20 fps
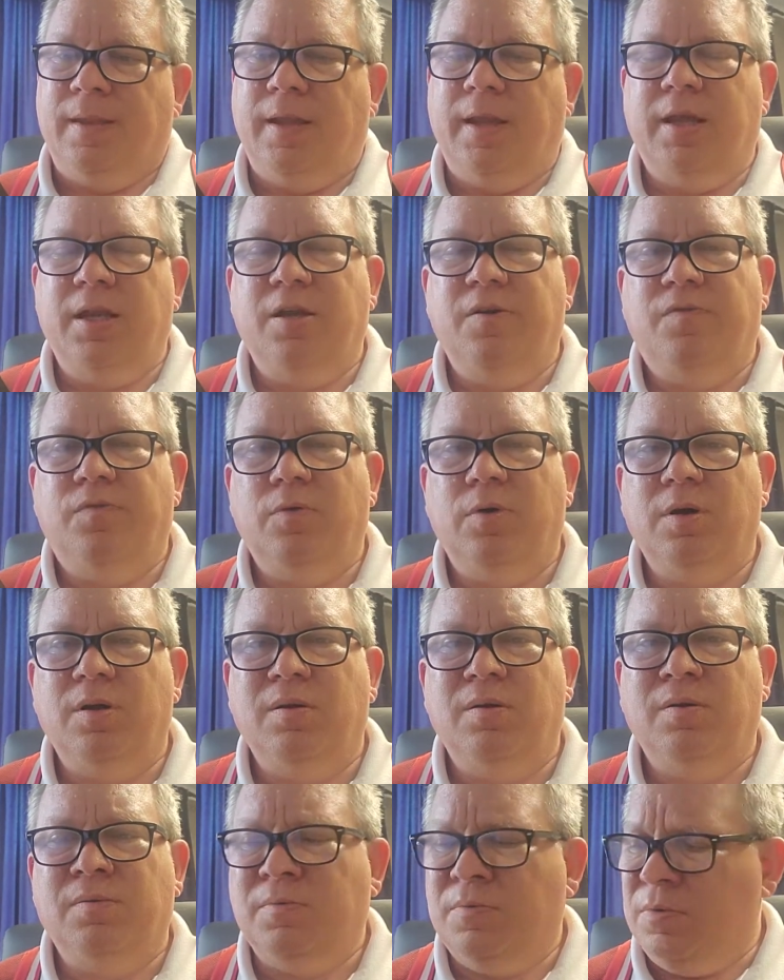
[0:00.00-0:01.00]
And if we're
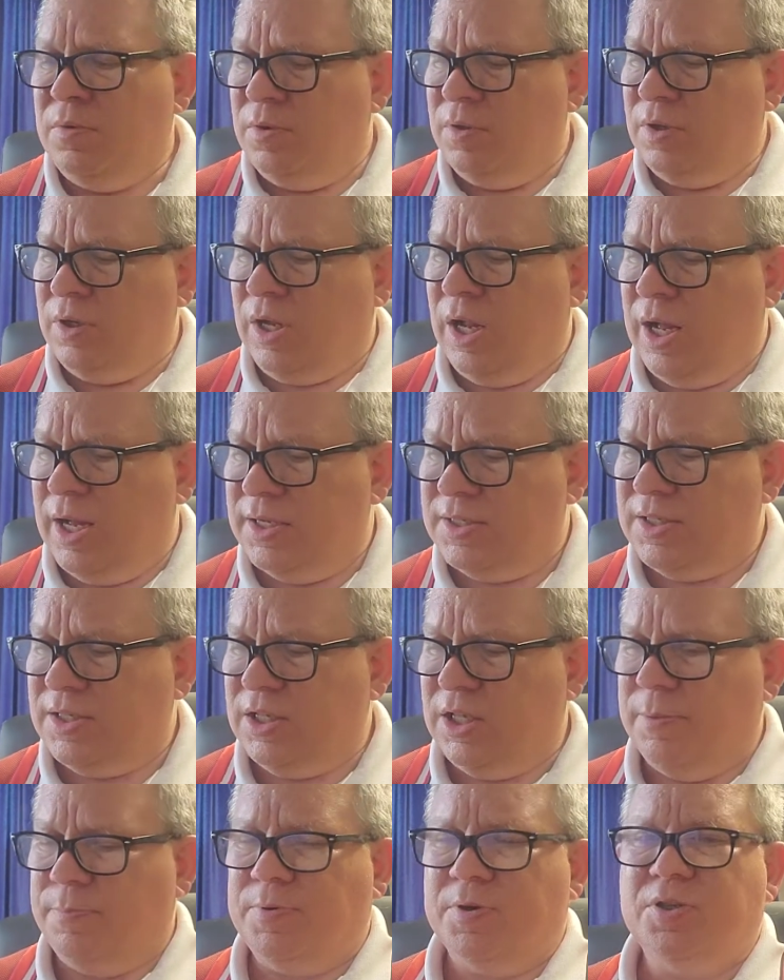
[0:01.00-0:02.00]

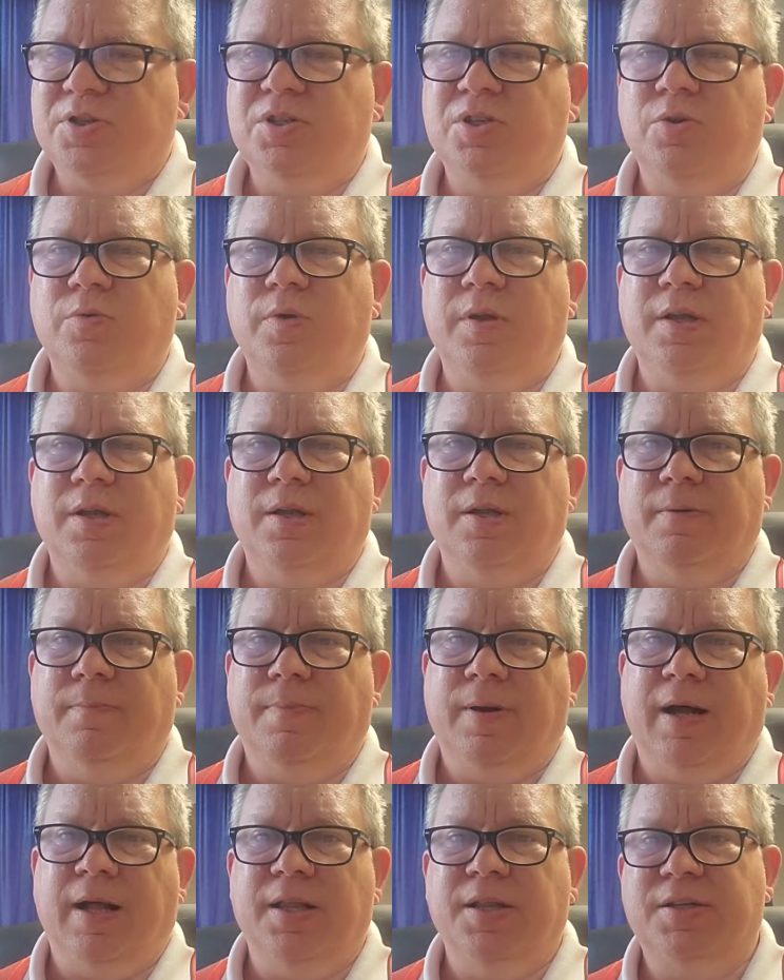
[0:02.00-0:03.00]
constantly pursuing
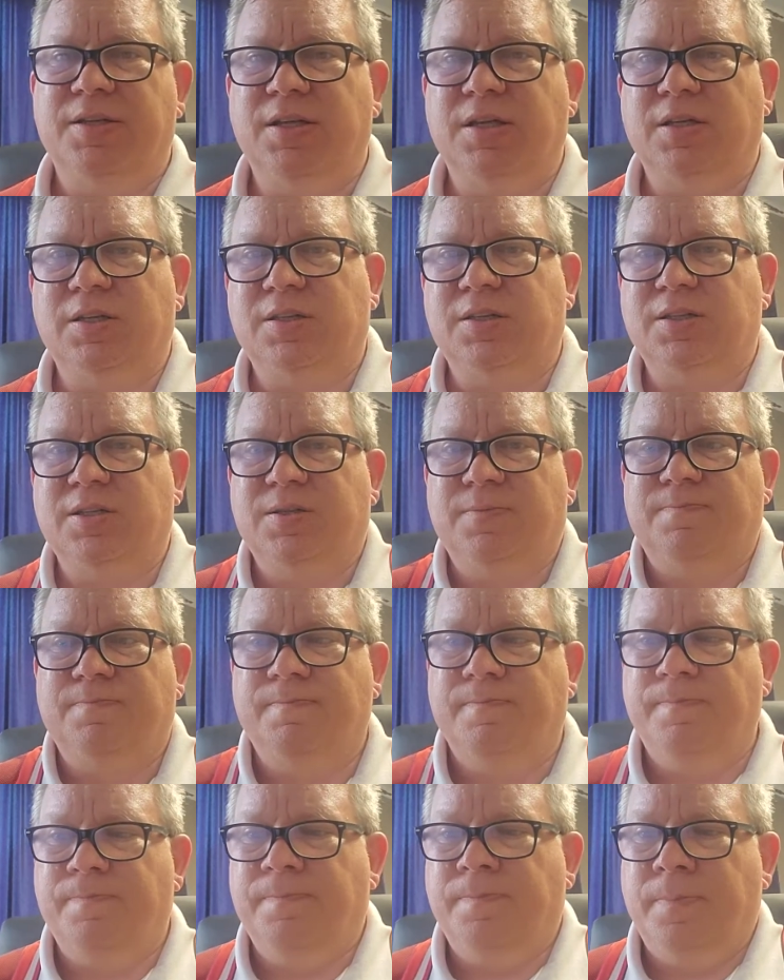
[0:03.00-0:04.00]
politics,
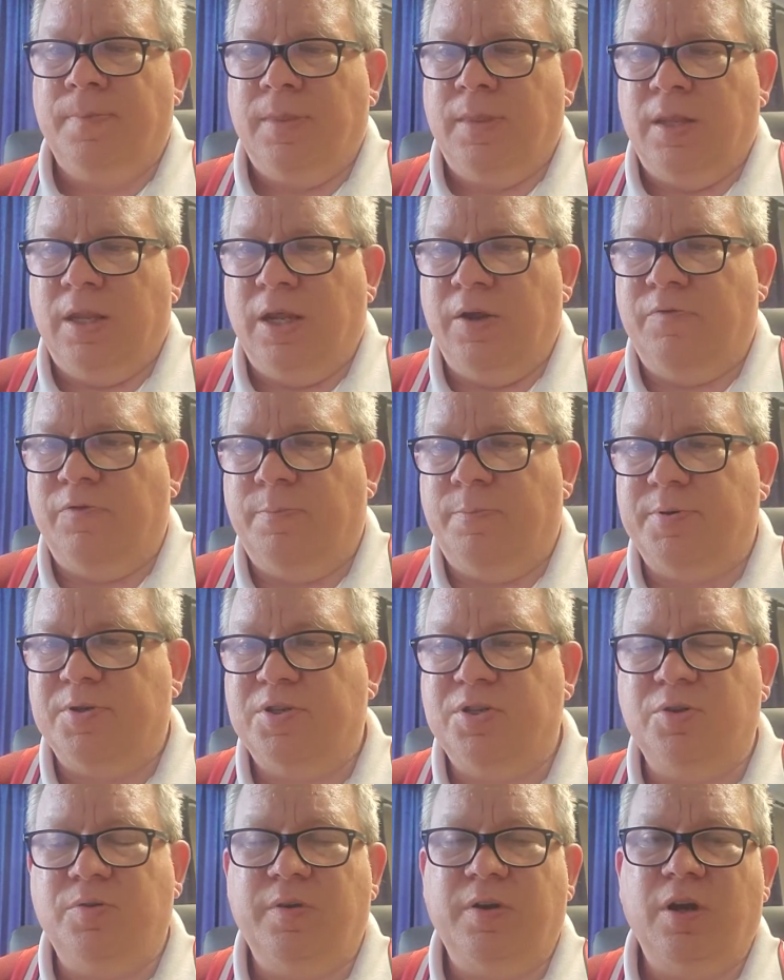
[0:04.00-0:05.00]
if we're
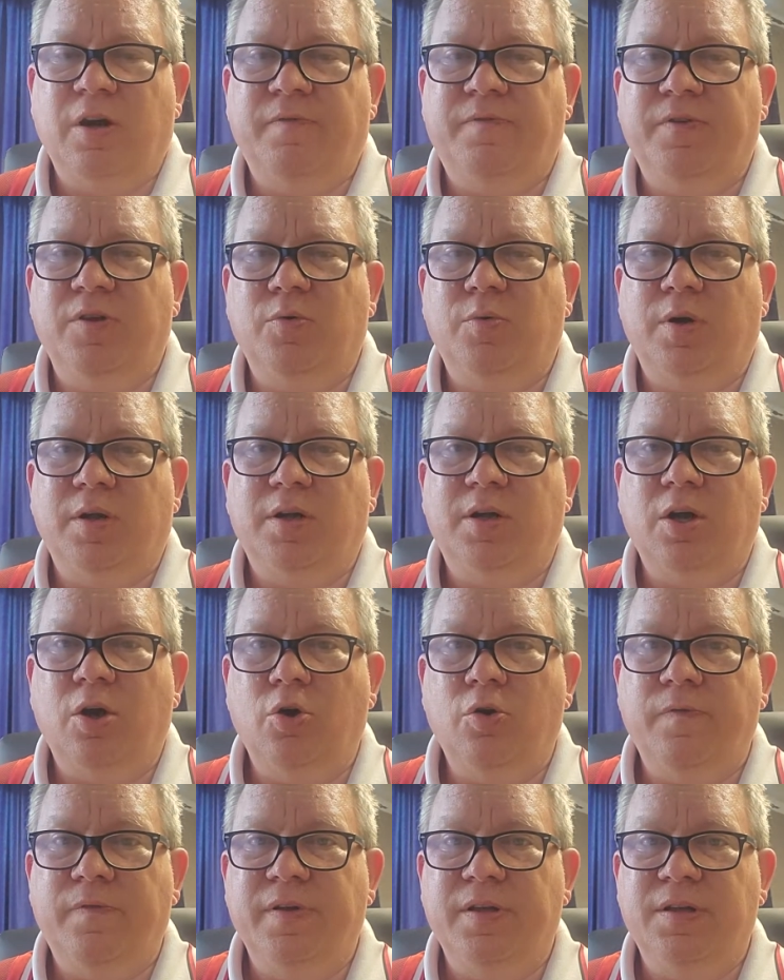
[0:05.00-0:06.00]
pursuing our view on
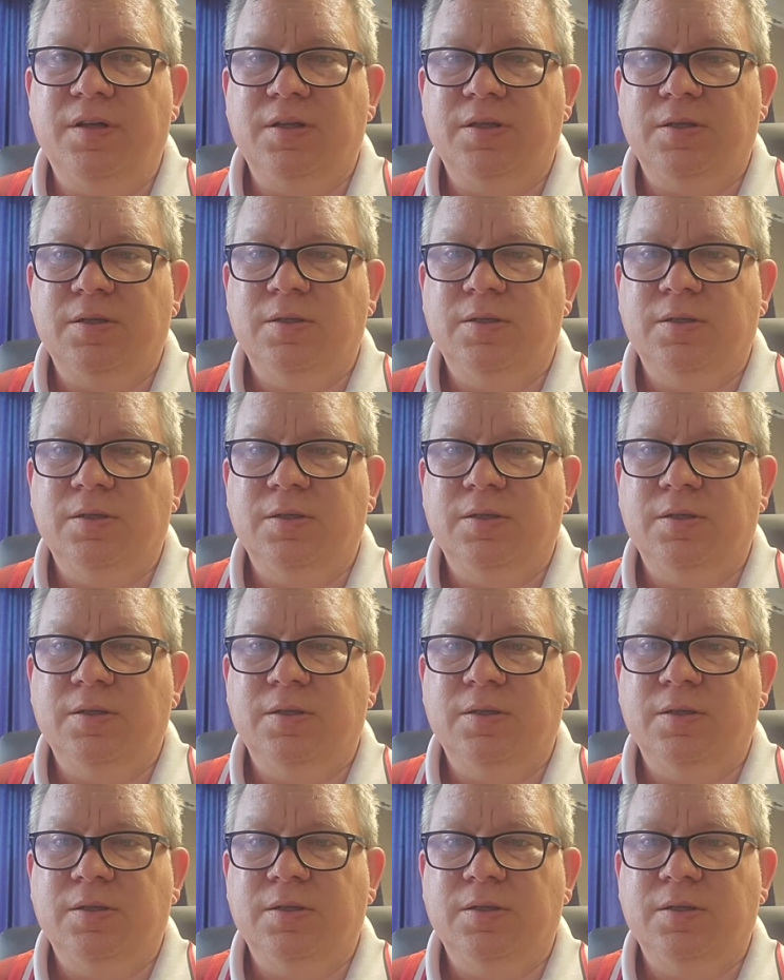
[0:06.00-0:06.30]
COVID,